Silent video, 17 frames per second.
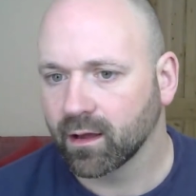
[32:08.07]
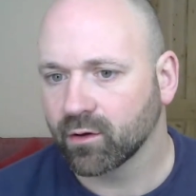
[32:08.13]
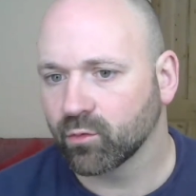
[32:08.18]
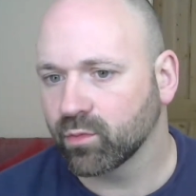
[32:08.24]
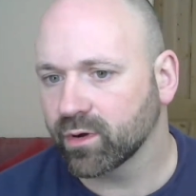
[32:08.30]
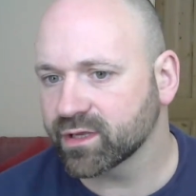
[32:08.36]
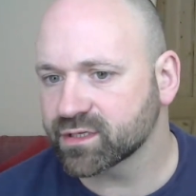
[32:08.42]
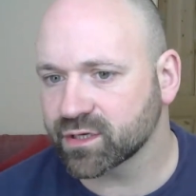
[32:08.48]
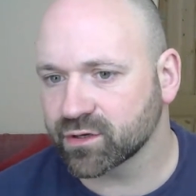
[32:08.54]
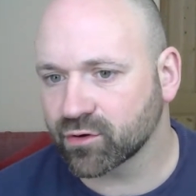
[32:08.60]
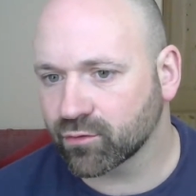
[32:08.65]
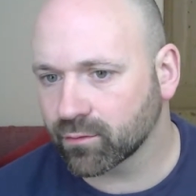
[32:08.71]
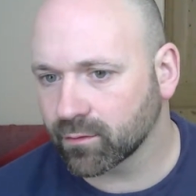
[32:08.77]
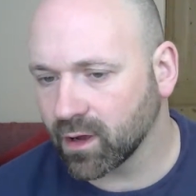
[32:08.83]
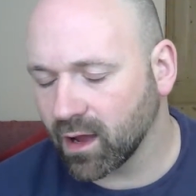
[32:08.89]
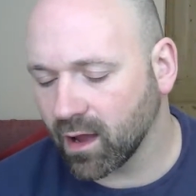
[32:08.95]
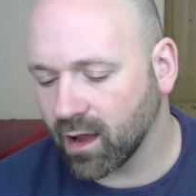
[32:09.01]
we do
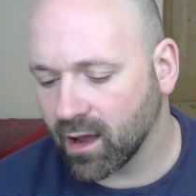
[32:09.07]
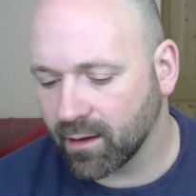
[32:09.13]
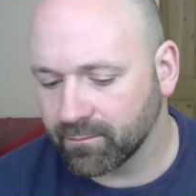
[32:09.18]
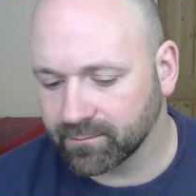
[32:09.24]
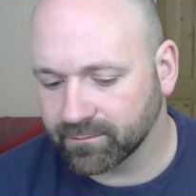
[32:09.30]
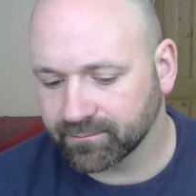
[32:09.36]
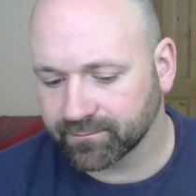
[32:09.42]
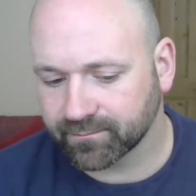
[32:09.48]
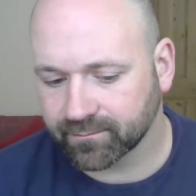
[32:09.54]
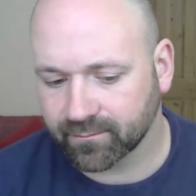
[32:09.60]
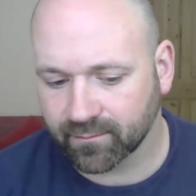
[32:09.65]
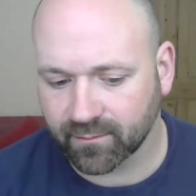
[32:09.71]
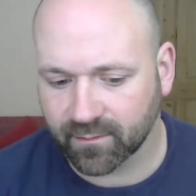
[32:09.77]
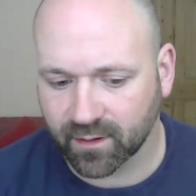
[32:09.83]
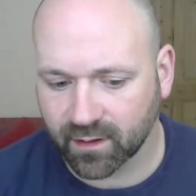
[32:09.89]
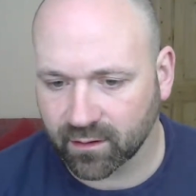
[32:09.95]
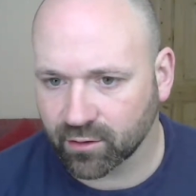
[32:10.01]

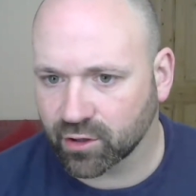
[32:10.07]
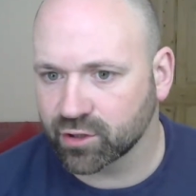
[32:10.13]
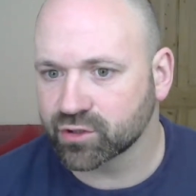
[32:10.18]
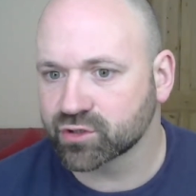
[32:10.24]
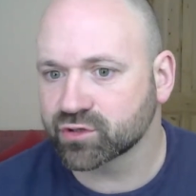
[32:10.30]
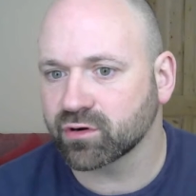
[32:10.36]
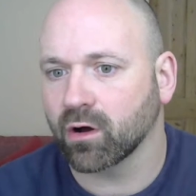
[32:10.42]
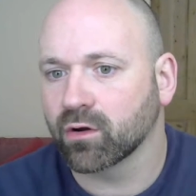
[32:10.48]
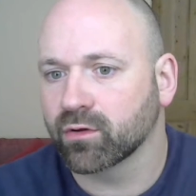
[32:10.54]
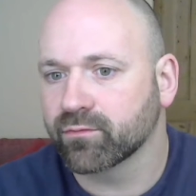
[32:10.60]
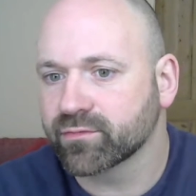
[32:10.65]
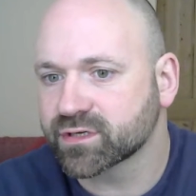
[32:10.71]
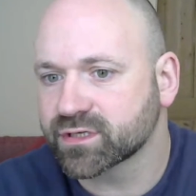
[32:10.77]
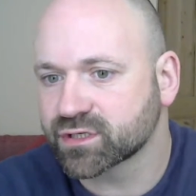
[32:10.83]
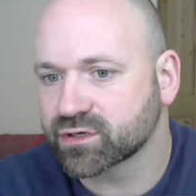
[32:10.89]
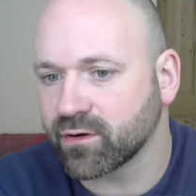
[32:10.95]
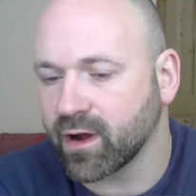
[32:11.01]
control and
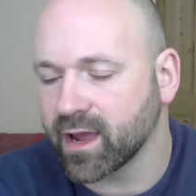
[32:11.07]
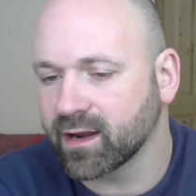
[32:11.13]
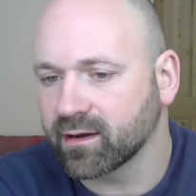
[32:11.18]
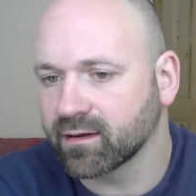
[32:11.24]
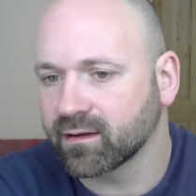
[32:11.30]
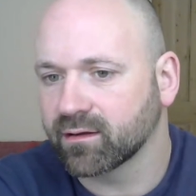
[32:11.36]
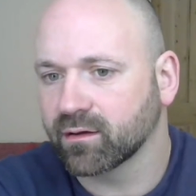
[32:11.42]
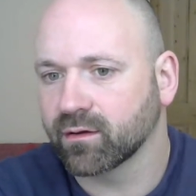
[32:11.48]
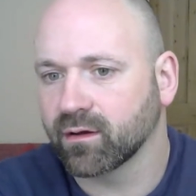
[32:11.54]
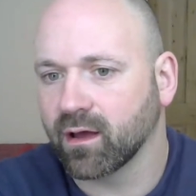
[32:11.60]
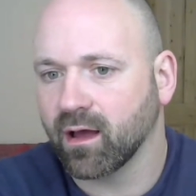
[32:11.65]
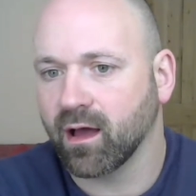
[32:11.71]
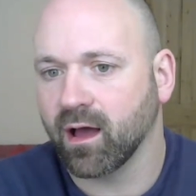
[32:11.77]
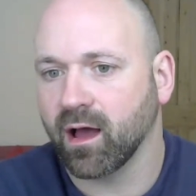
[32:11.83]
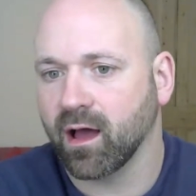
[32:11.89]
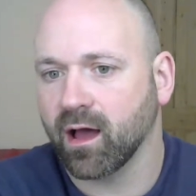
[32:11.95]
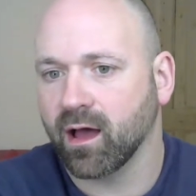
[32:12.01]
restraint,
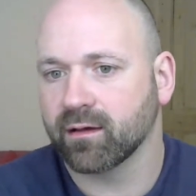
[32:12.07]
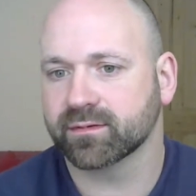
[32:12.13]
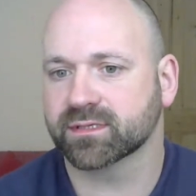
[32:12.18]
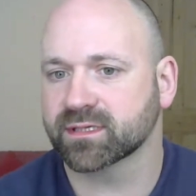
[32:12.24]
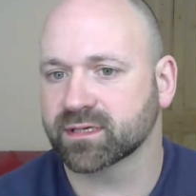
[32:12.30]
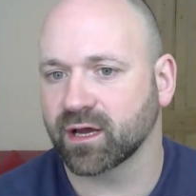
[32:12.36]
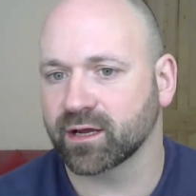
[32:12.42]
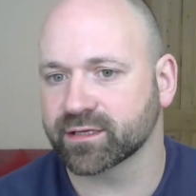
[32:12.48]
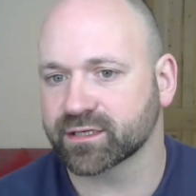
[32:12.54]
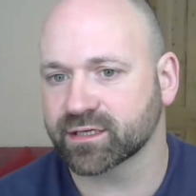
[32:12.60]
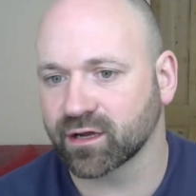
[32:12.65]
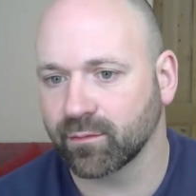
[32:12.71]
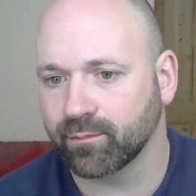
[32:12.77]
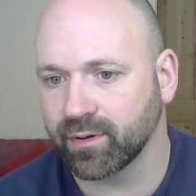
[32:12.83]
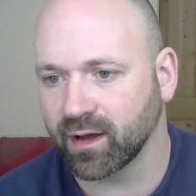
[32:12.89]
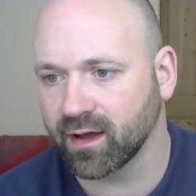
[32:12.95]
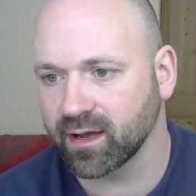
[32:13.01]
searching a
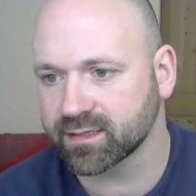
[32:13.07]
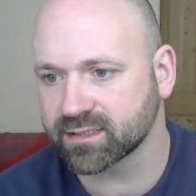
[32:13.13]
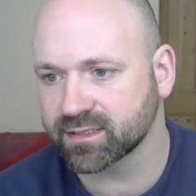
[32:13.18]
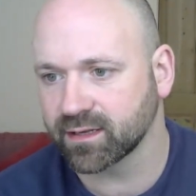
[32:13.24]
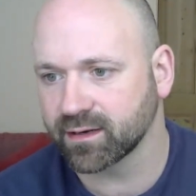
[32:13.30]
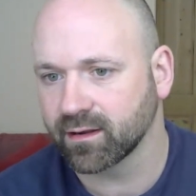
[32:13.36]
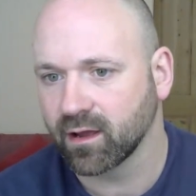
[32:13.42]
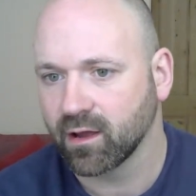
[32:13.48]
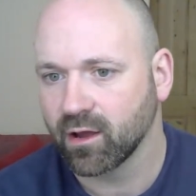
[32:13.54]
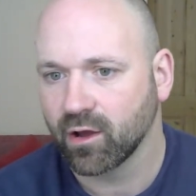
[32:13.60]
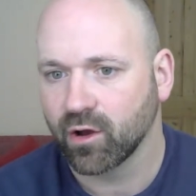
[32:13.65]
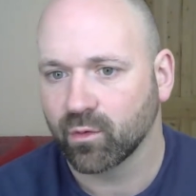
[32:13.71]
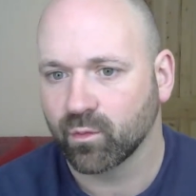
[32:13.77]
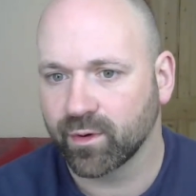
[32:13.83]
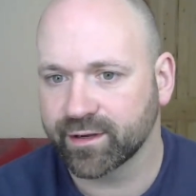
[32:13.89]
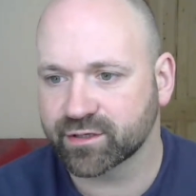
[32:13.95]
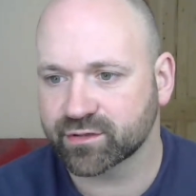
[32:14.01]
person.
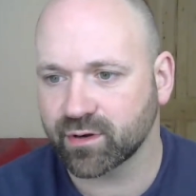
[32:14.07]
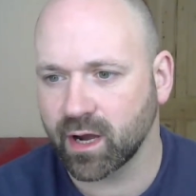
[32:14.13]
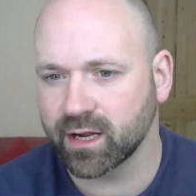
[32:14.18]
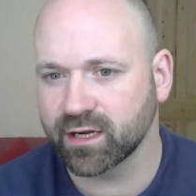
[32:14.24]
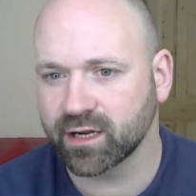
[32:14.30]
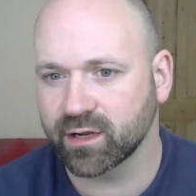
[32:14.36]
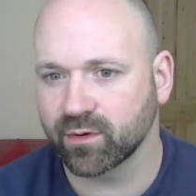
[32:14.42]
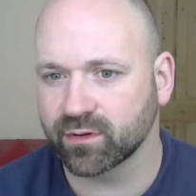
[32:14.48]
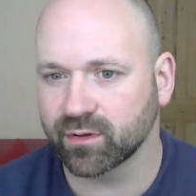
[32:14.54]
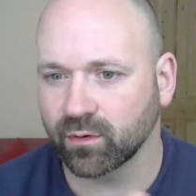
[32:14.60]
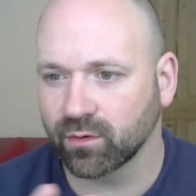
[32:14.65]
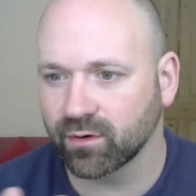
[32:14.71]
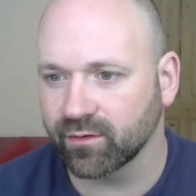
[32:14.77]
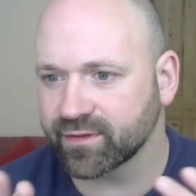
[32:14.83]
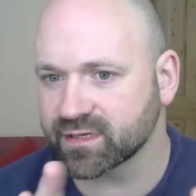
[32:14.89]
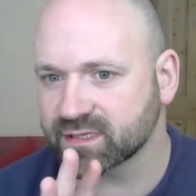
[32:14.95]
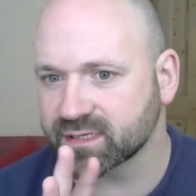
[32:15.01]
We train you with all
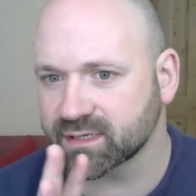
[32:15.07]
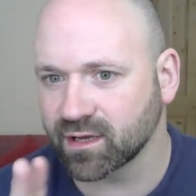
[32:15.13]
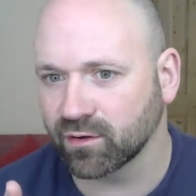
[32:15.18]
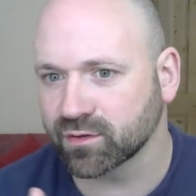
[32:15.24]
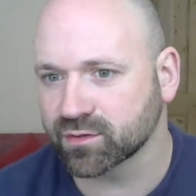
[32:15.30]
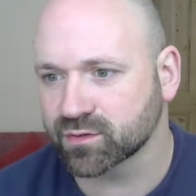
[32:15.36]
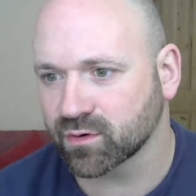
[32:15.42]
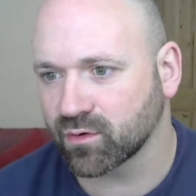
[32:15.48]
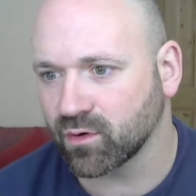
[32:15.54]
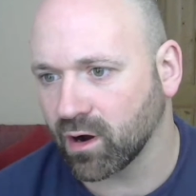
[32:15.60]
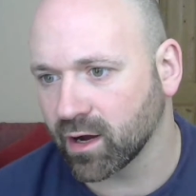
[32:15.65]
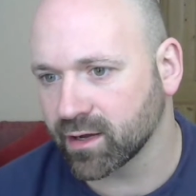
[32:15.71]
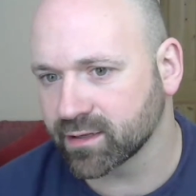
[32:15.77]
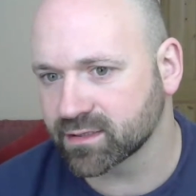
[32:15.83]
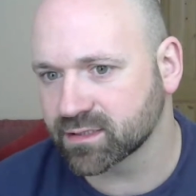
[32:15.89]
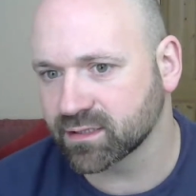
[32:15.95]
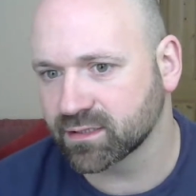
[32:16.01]
of the skills
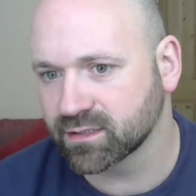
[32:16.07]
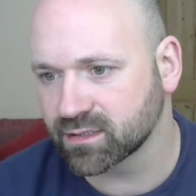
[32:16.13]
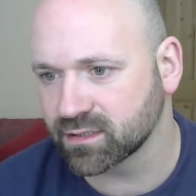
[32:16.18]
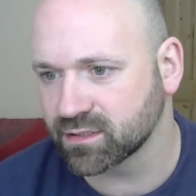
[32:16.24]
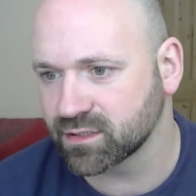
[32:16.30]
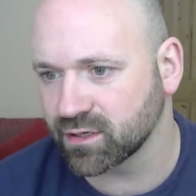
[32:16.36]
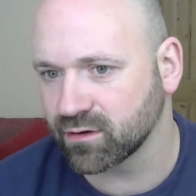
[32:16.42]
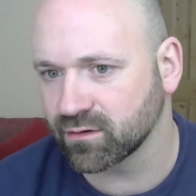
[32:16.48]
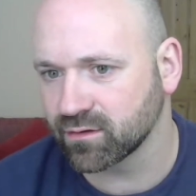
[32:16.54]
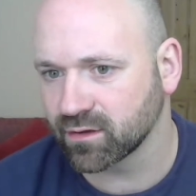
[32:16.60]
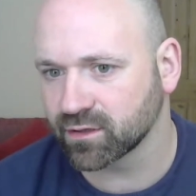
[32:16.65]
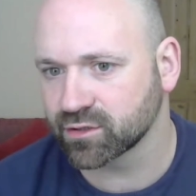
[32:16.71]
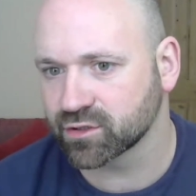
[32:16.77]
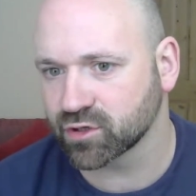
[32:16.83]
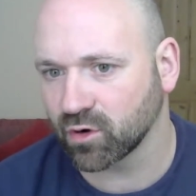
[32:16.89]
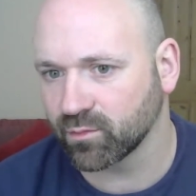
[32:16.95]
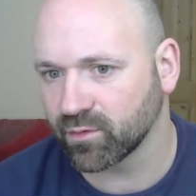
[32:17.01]
required to do the
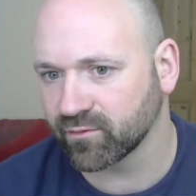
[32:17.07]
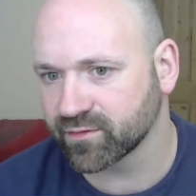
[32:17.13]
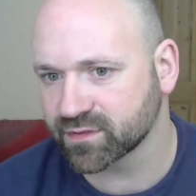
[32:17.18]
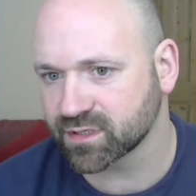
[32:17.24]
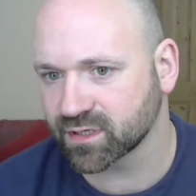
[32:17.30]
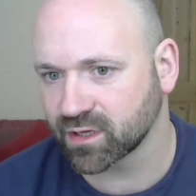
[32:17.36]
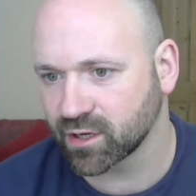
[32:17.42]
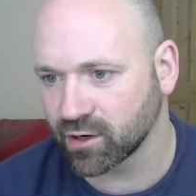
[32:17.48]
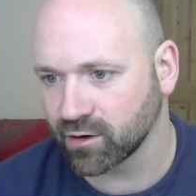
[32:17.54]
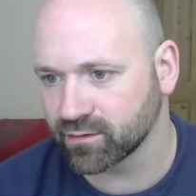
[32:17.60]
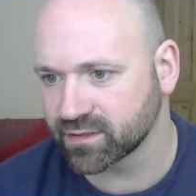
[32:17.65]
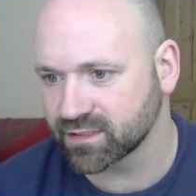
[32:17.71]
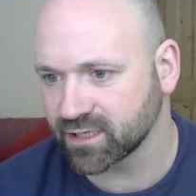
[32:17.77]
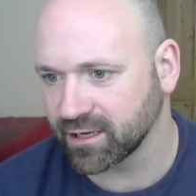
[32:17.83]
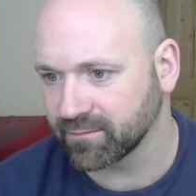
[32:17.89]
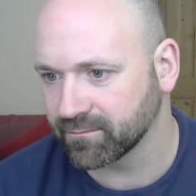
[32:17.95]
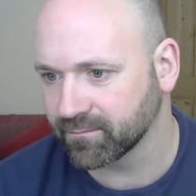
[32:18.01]
job of a
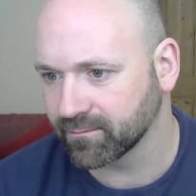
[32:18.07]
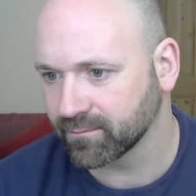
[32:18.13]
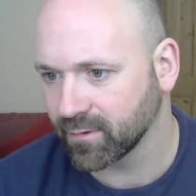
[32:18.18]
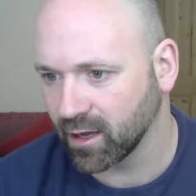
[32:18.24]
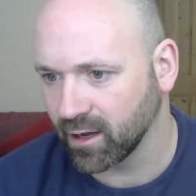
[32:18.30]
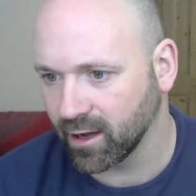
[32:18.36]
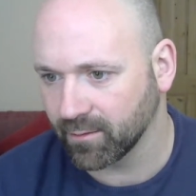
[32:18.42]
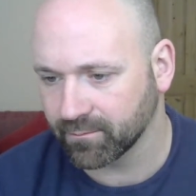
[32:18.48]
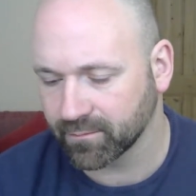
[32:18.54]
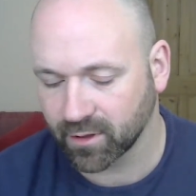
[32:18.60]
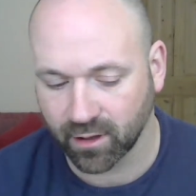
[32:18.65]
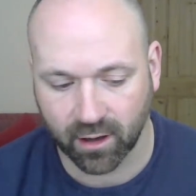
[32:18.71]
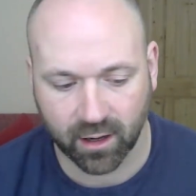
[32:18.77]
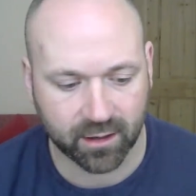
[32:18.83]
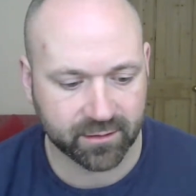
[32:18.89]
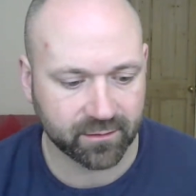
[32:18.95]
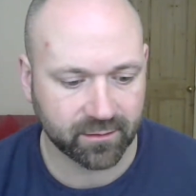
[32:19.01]
security
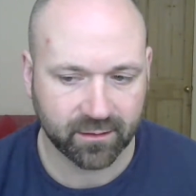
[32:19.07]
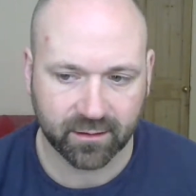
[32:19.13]
guard.